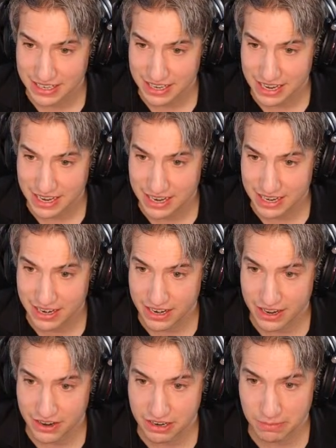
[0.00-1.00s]
And
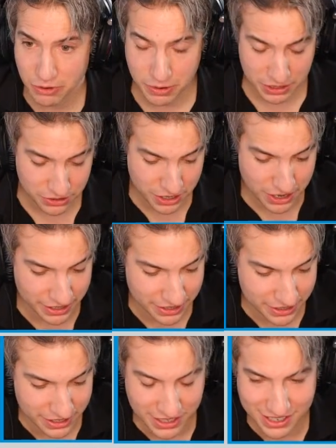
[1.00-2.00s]
here I'm going to call
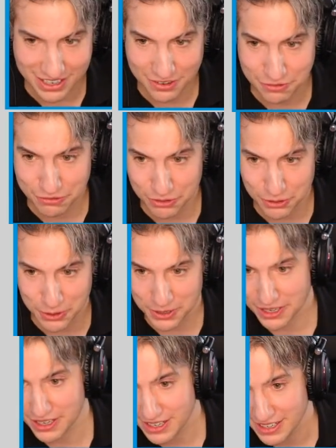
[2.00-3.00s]
it
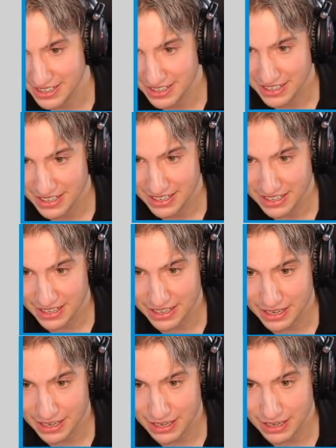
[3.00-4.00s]
floor.
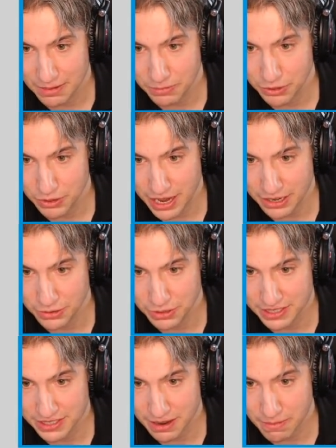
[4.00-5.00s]
And I do
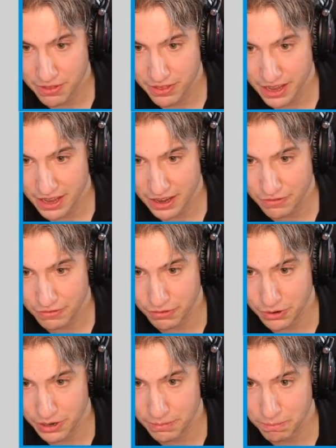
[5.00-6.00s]
the same thing
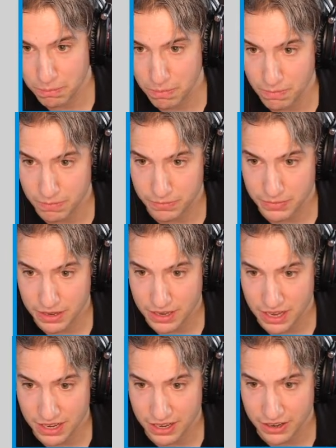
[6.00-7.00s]
for
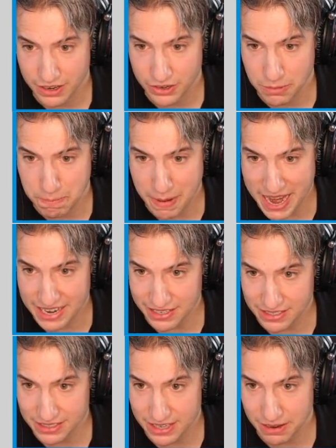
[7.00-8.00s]
the
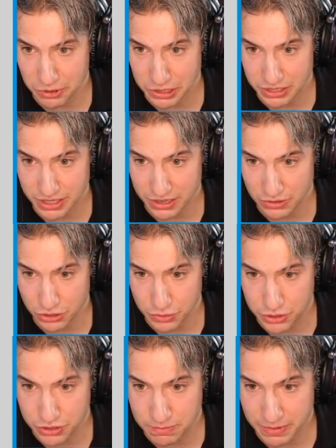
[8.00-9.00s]
base. I'm going to click on
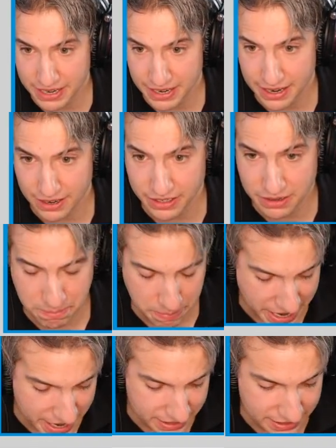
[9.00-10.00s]
group and I call it
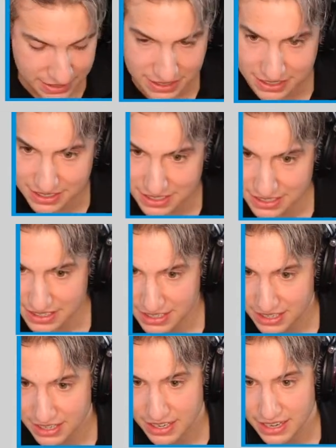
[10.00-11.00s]
base.
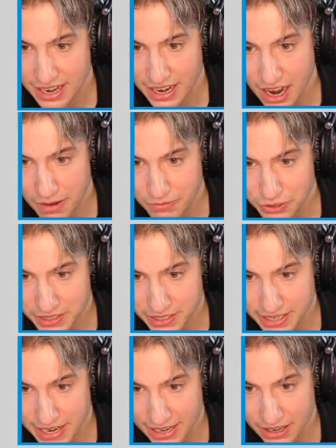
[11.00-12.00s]
And
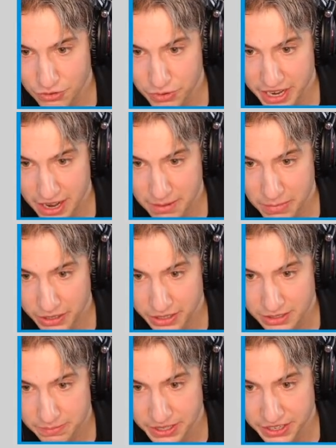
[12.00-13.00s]
obviously I can rename all
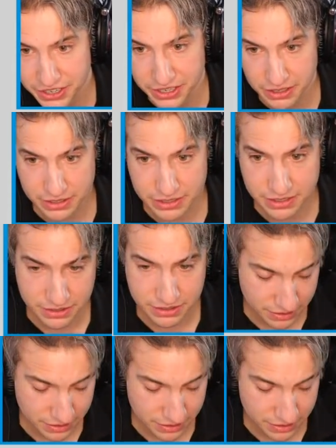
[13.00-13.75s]
these materials.